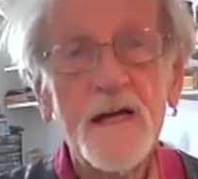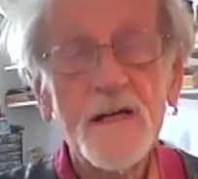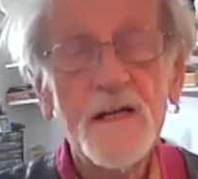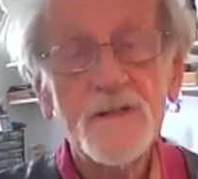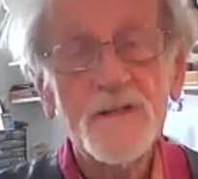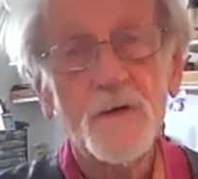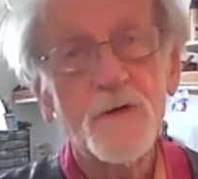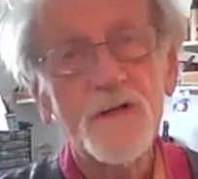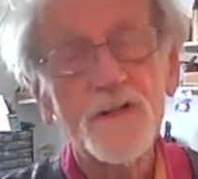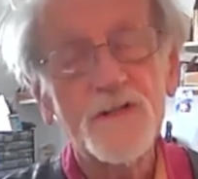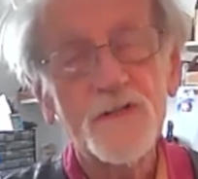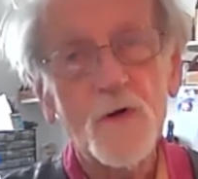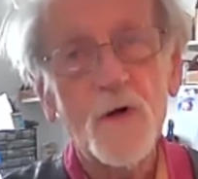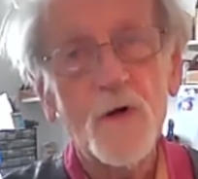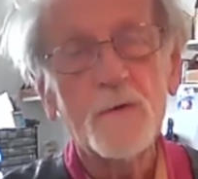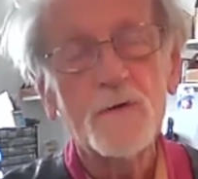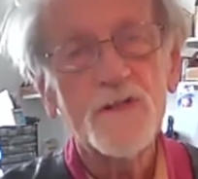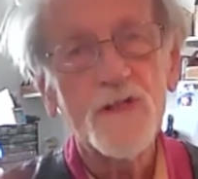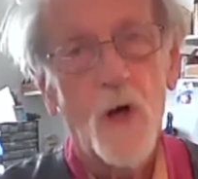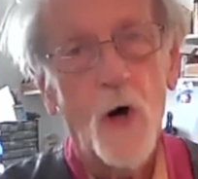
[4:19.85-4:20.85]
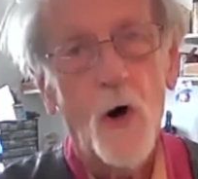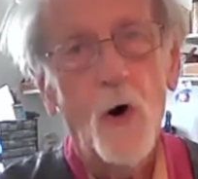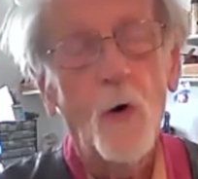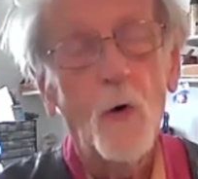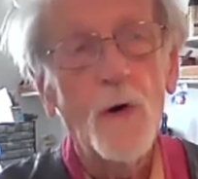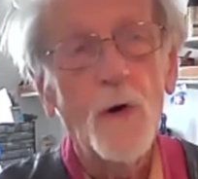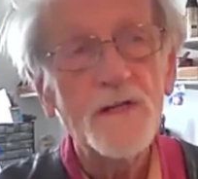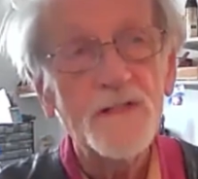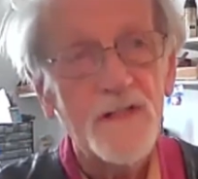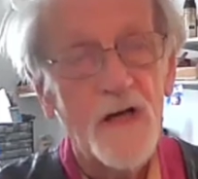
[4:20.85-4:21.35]
So the string was
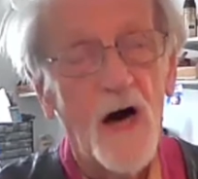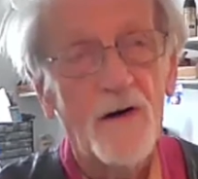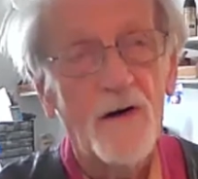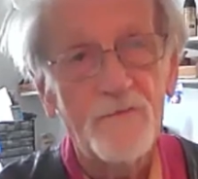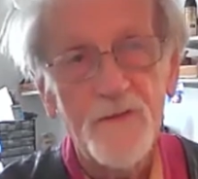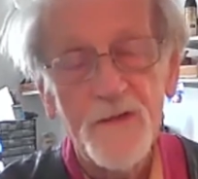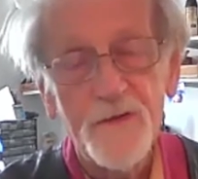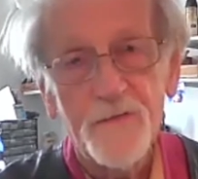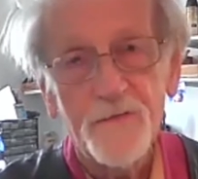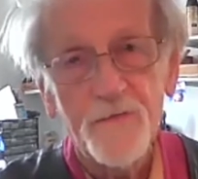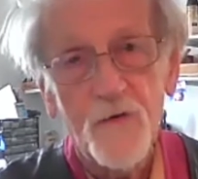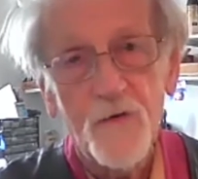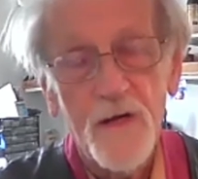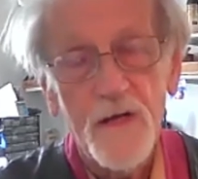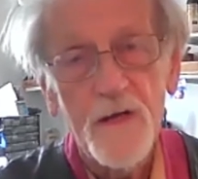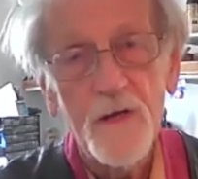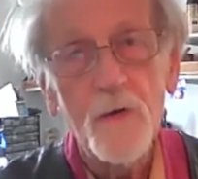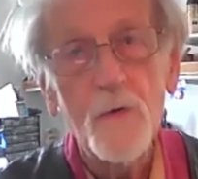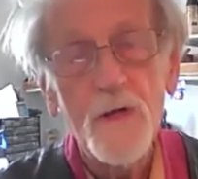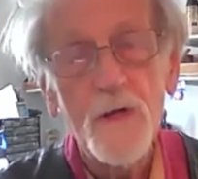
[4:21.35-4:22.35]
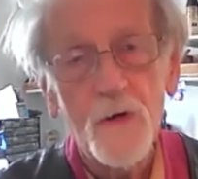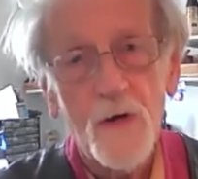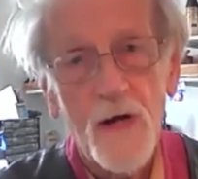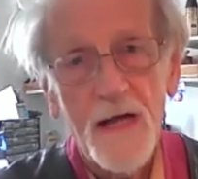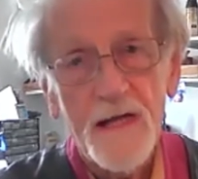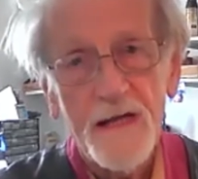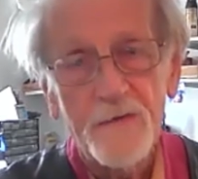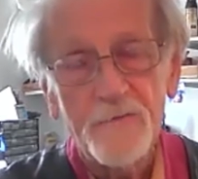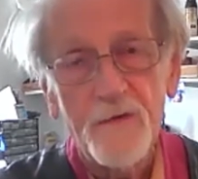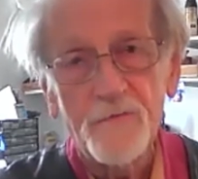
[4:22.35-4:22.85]
always off. And you either
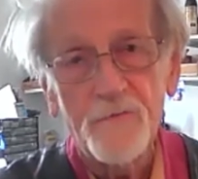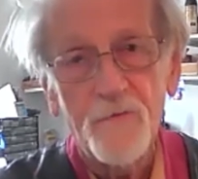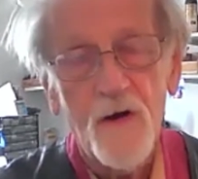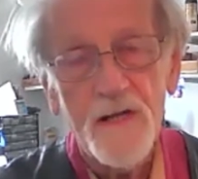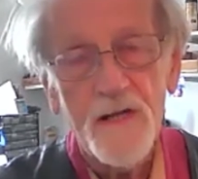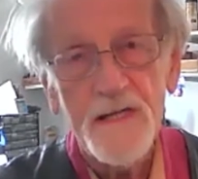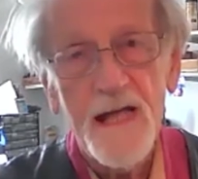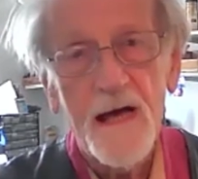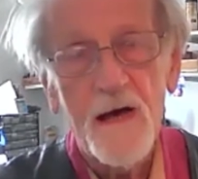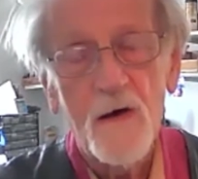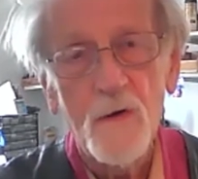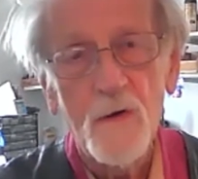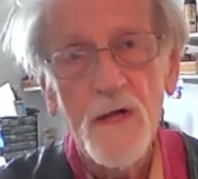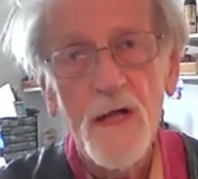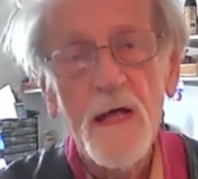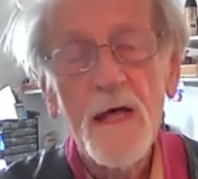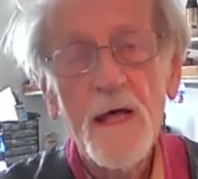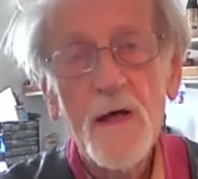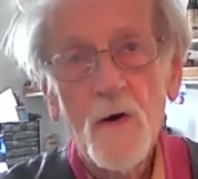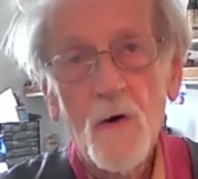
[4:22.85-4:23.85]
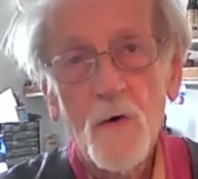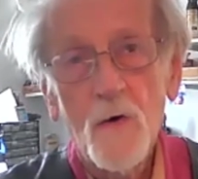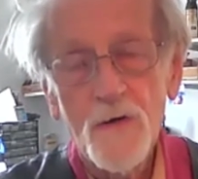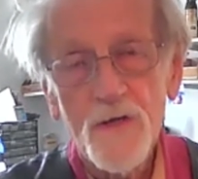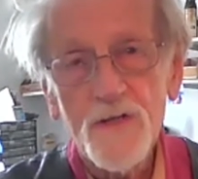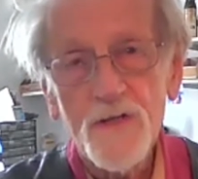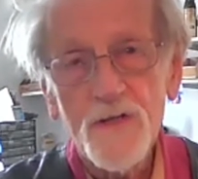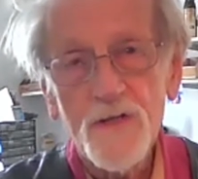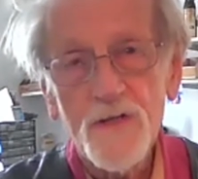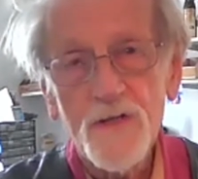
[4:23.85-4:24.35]
had to have the fret down or
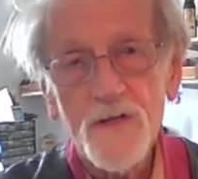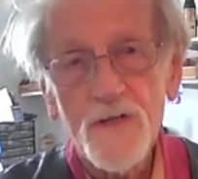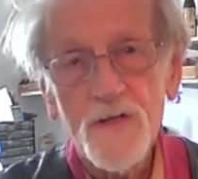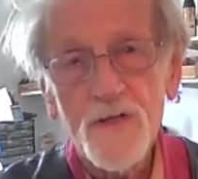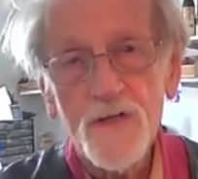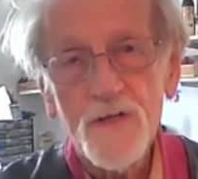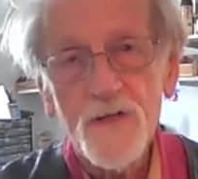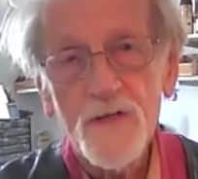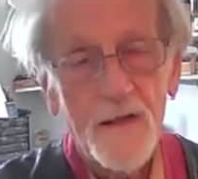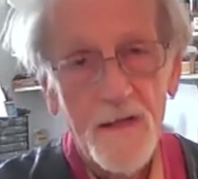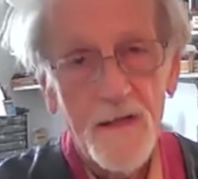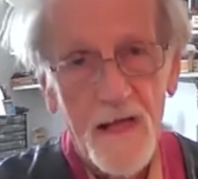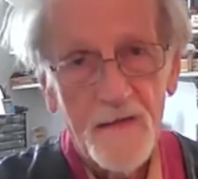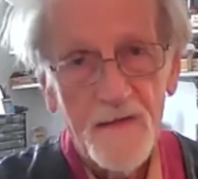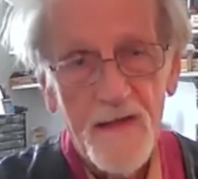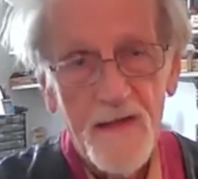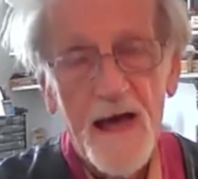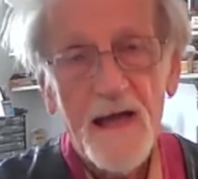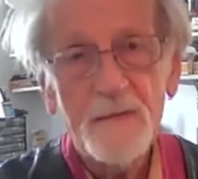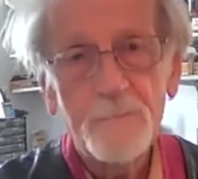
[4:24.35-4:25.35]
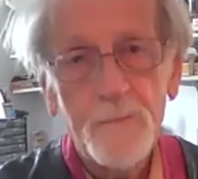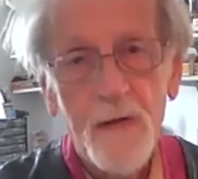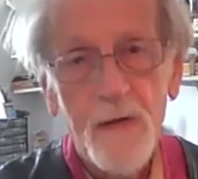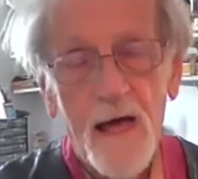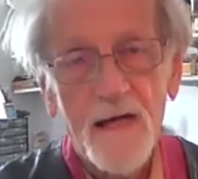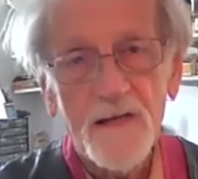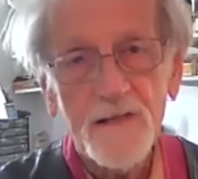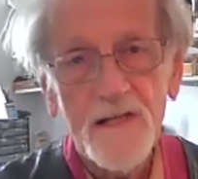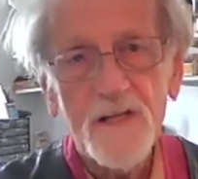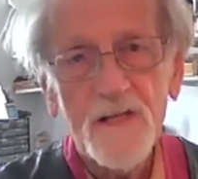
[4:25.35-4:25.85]
the string. And that
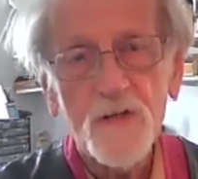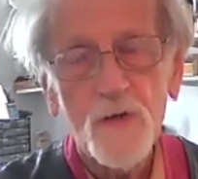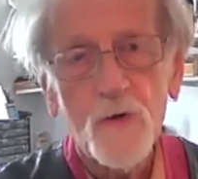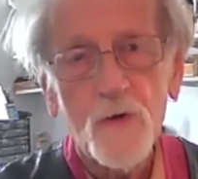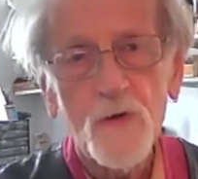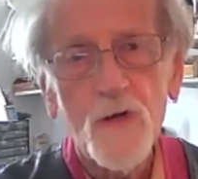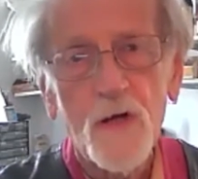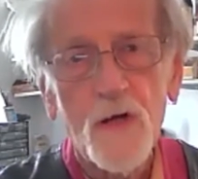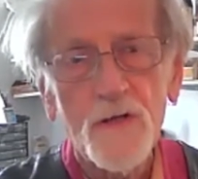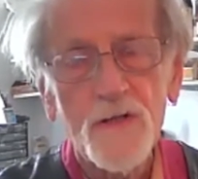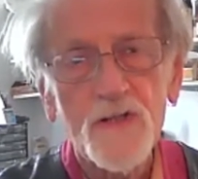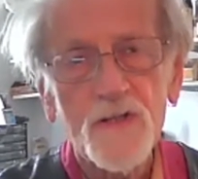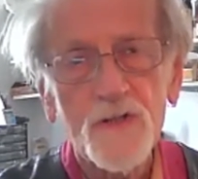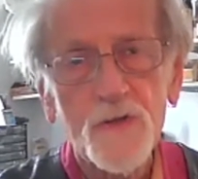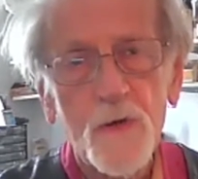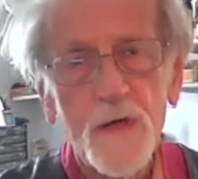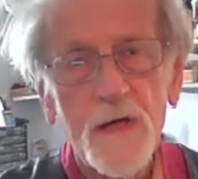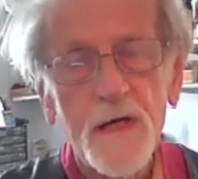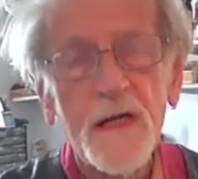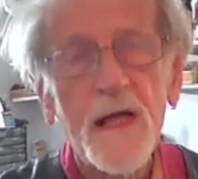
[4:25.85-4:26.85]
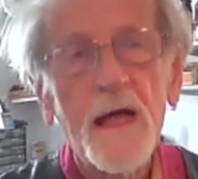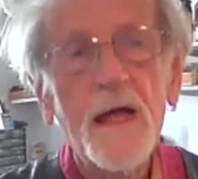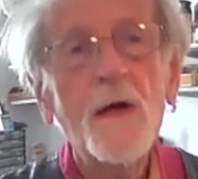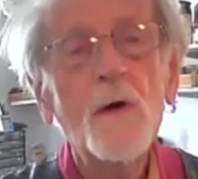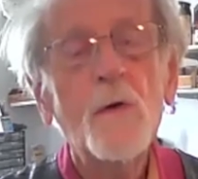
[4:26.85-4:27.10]
actually turned on the string.